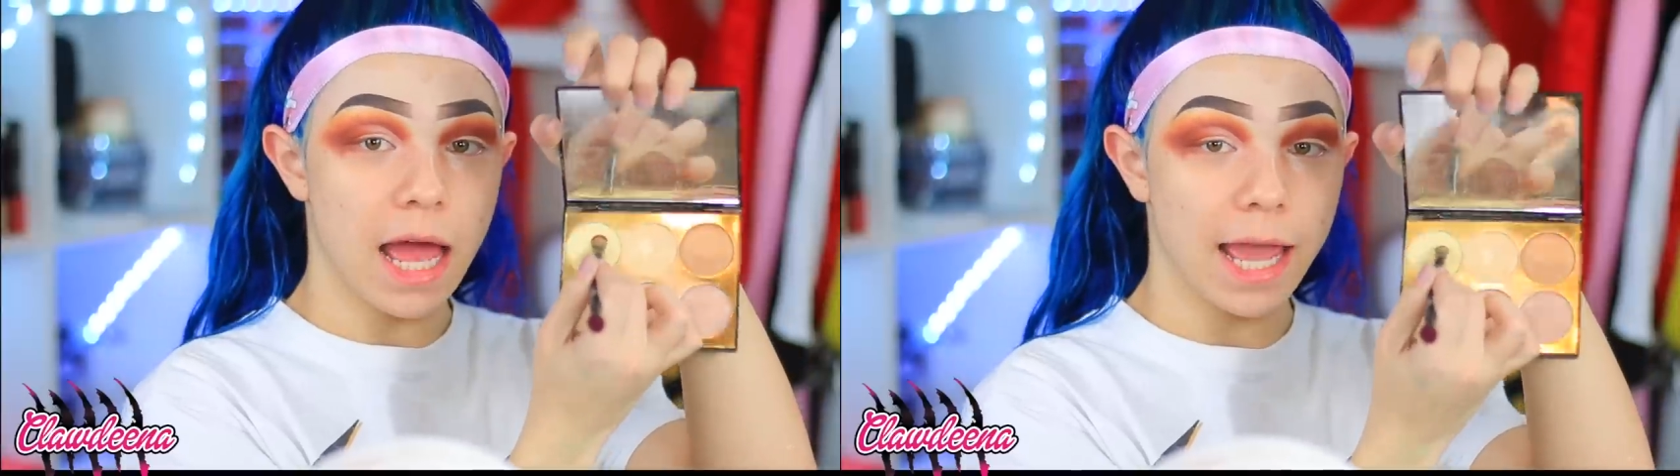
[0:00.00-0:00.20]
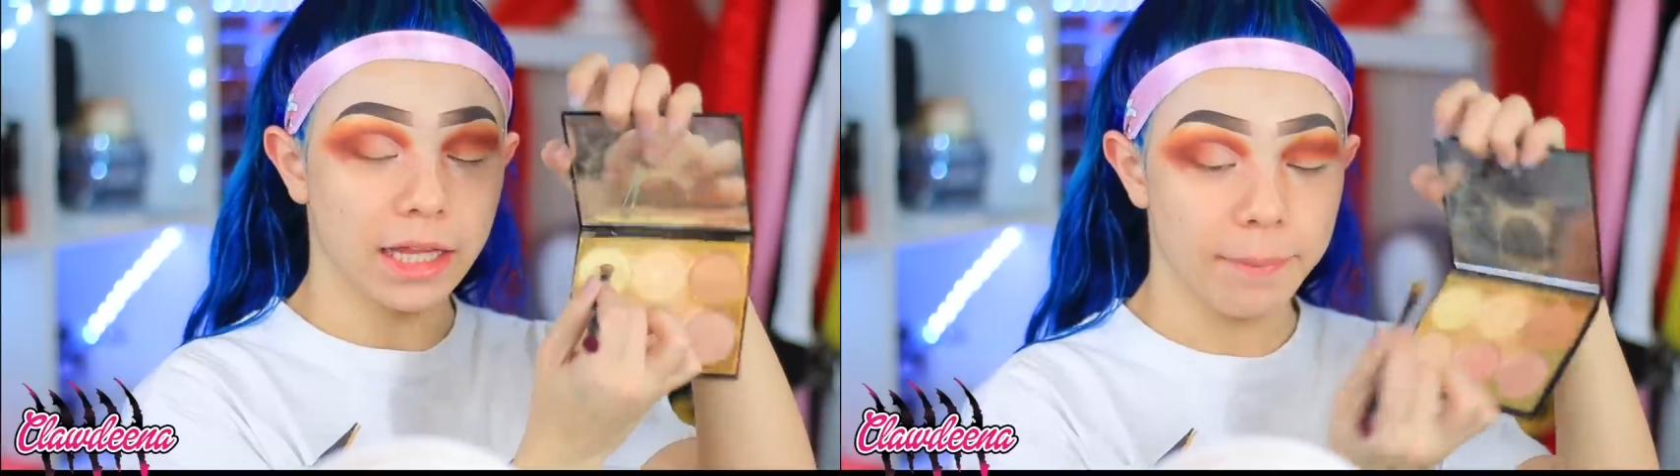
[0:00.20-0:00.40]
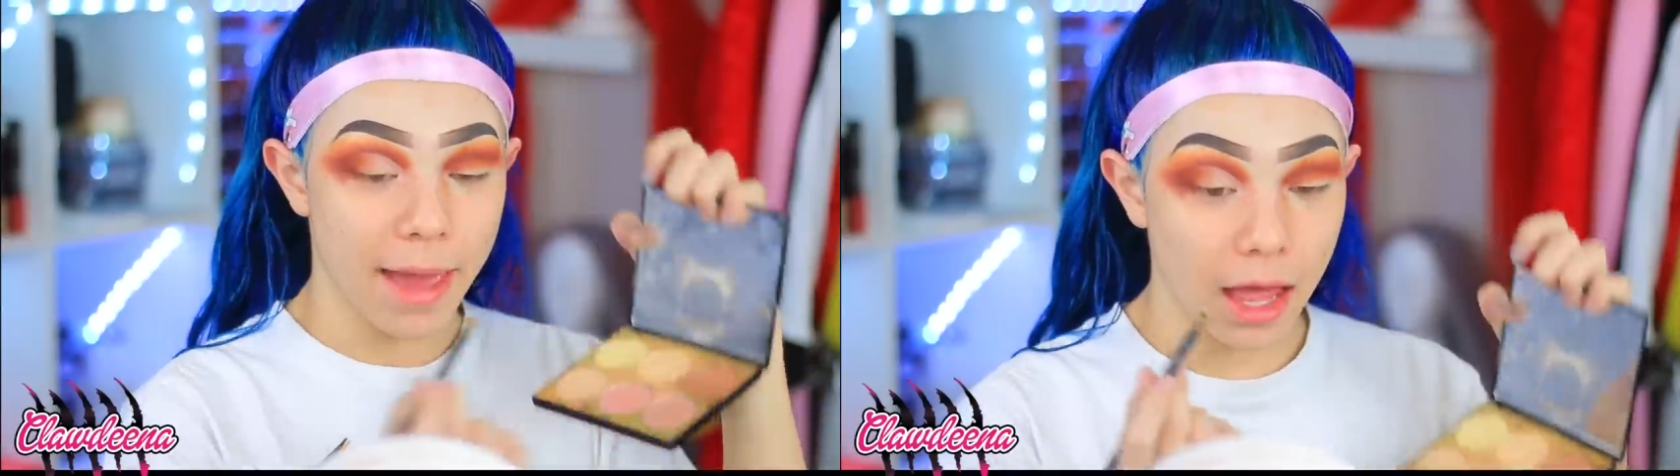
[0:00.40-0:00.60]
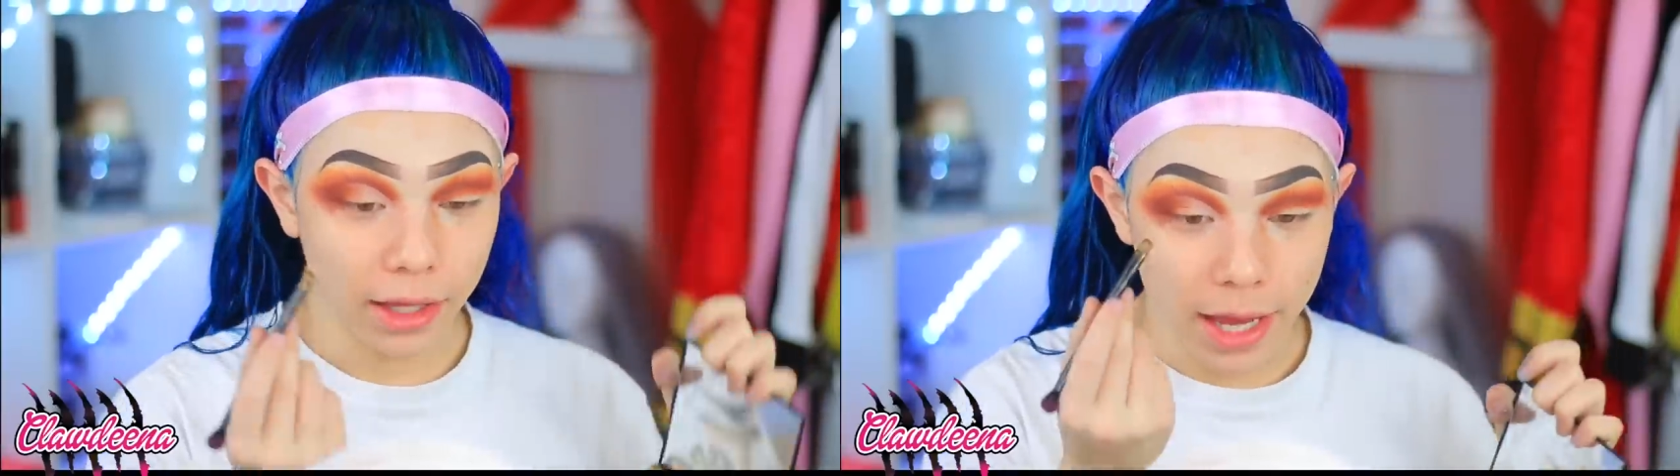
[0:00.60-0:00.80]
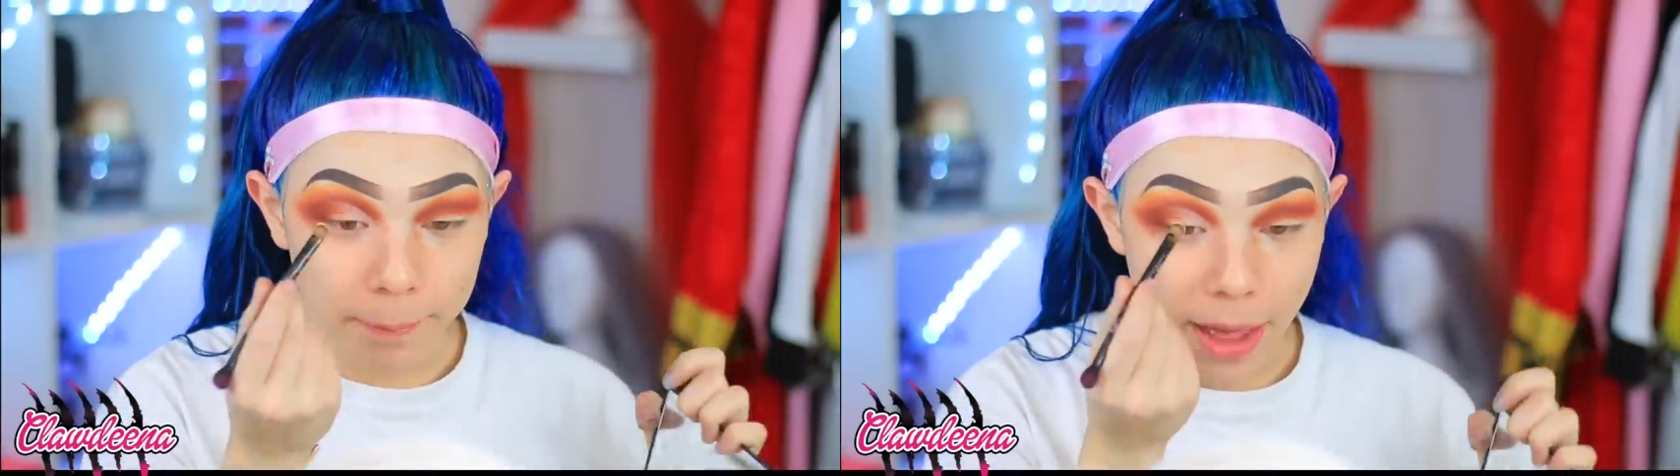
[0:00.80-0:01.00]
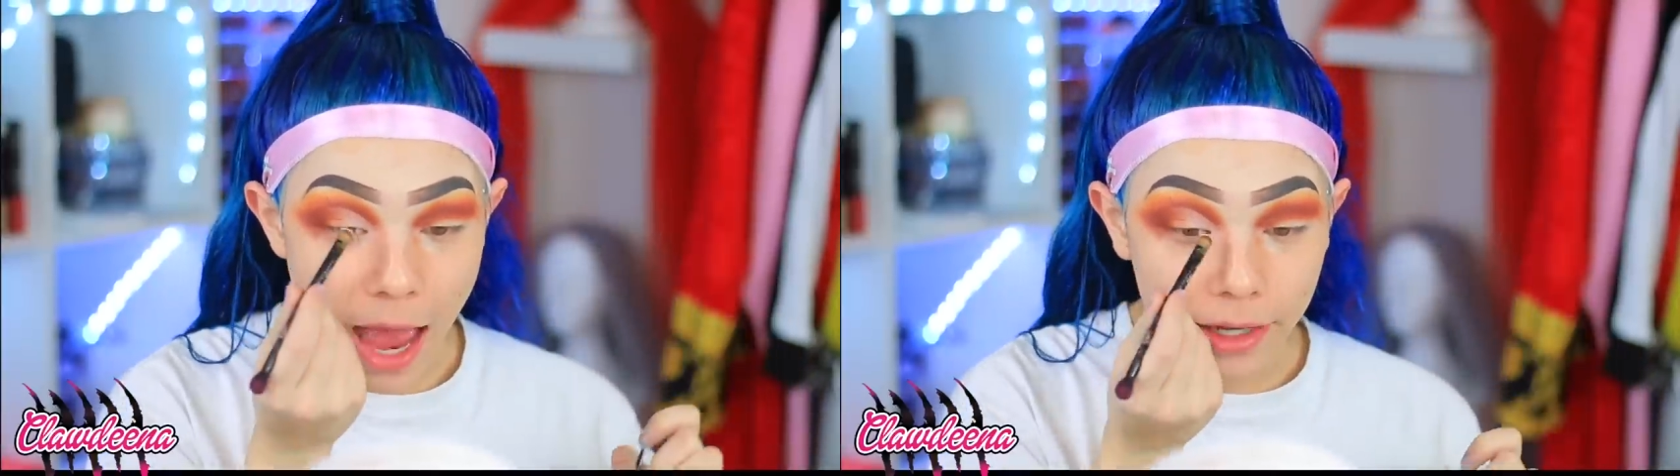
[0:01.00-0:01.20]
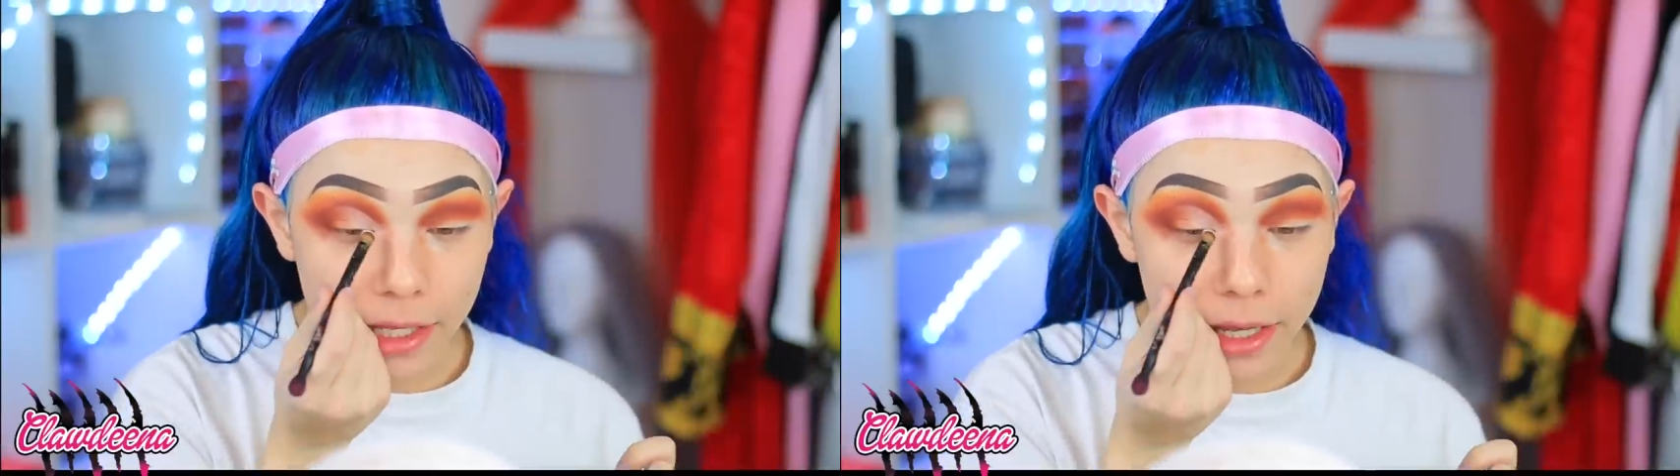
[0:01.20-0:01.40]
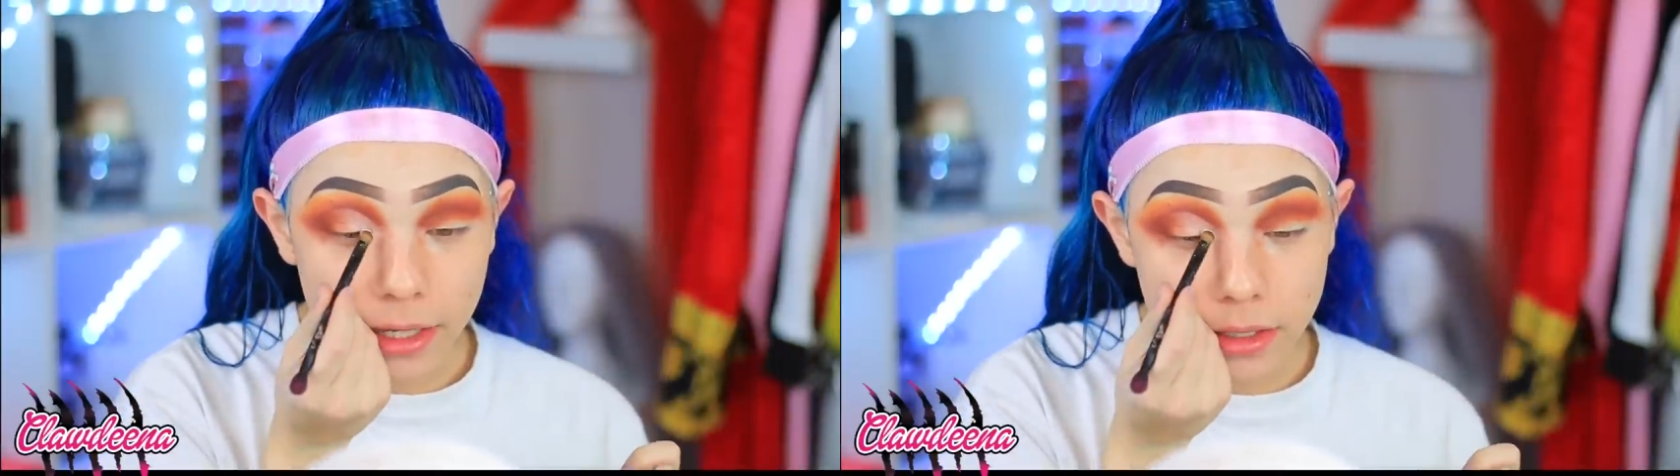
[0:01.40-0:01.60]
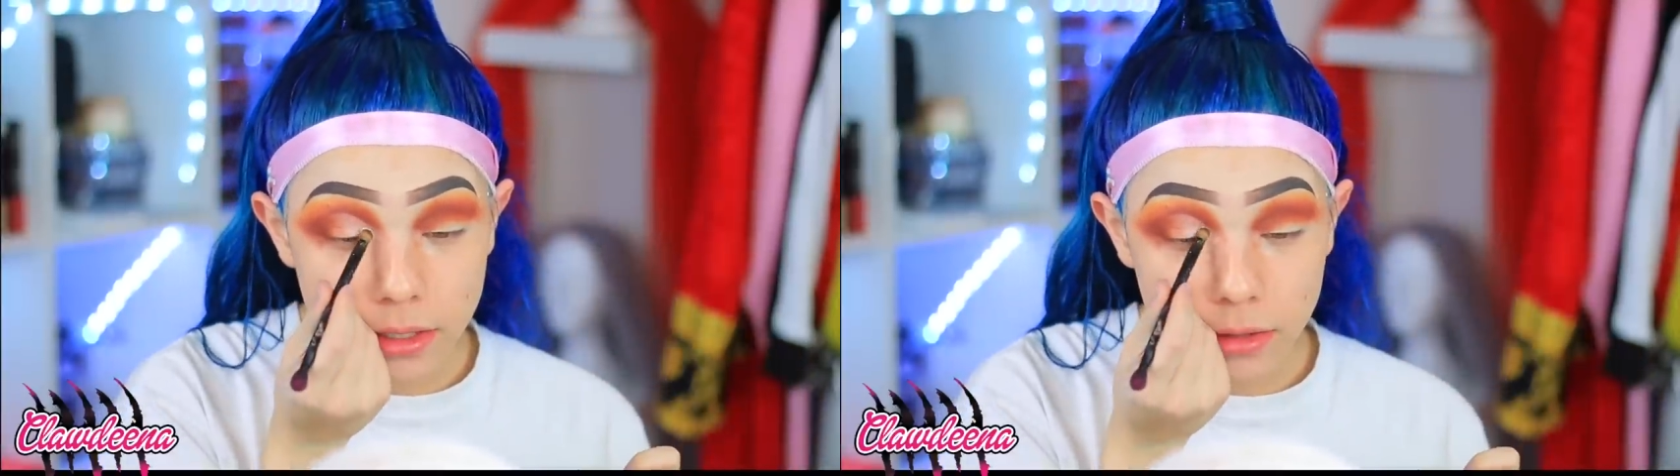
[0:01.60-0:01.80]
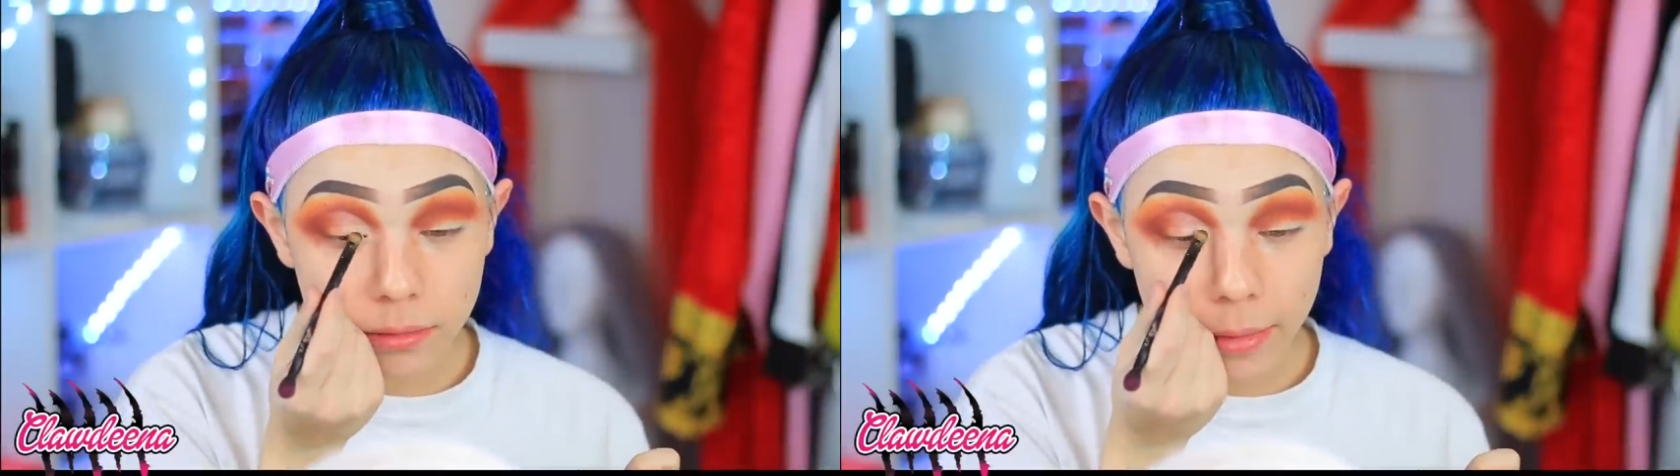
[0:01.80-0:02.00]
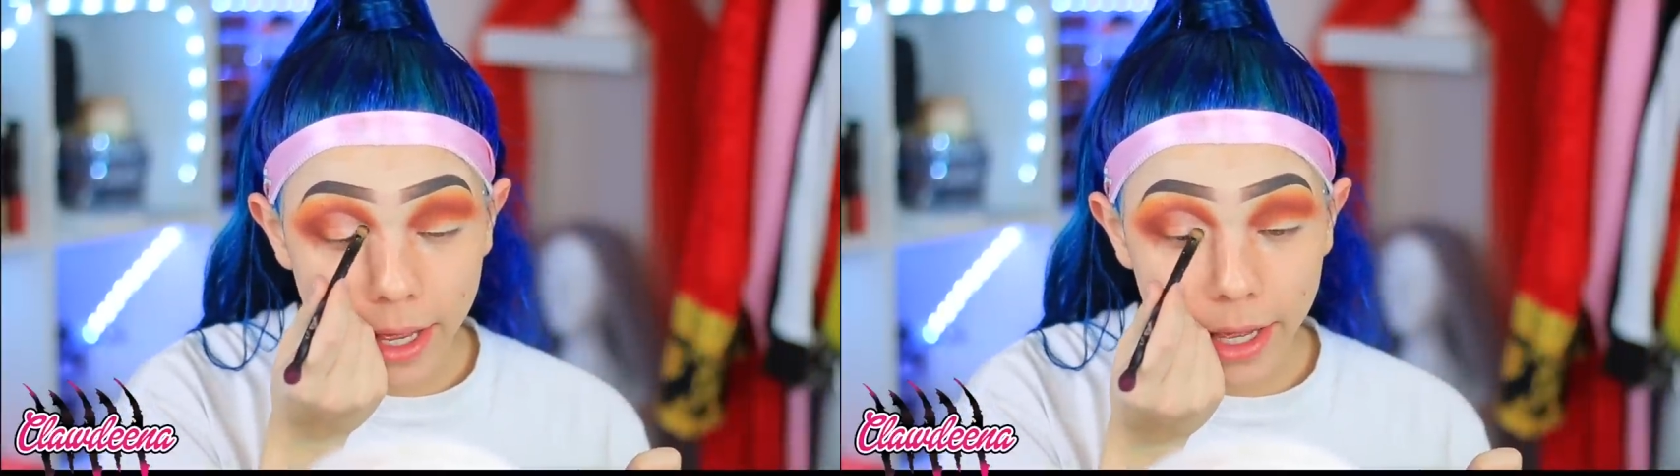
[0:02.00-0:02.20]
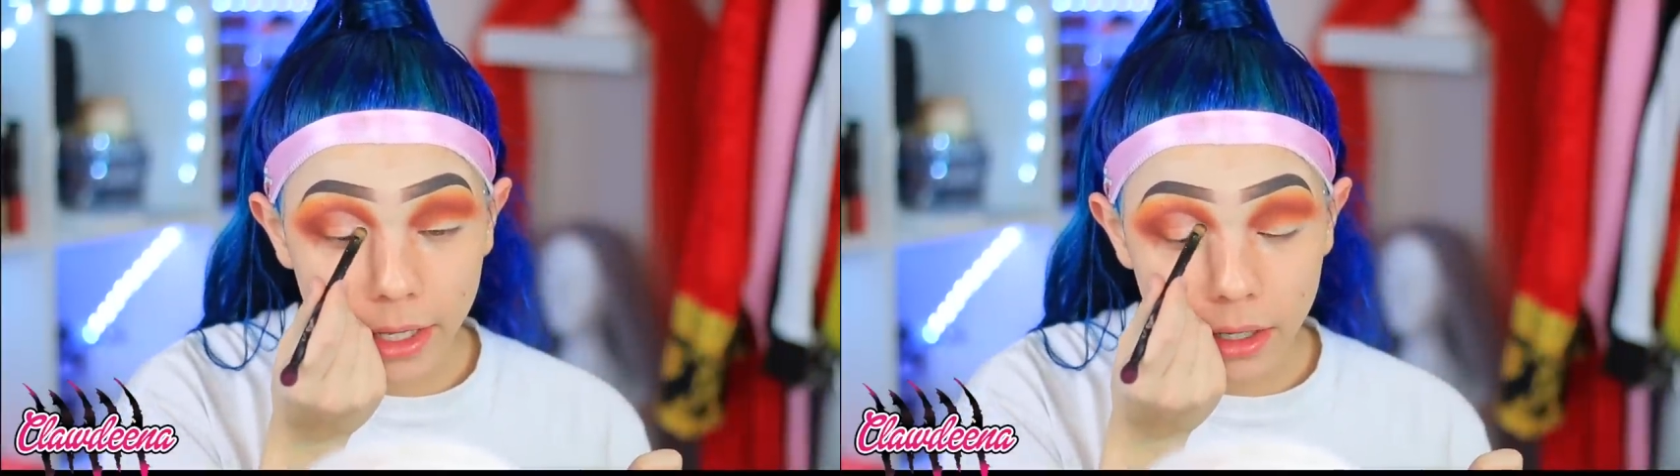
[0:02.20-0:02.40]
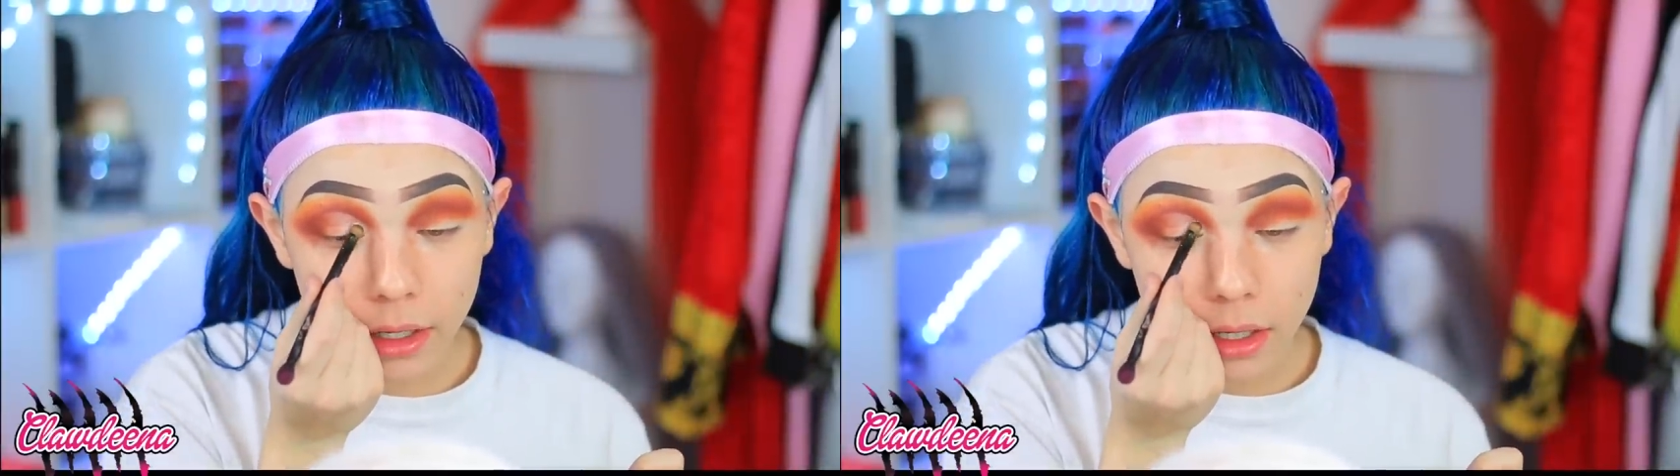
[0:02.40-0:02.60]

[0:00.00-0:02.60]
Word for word: highlight palette and pack that into my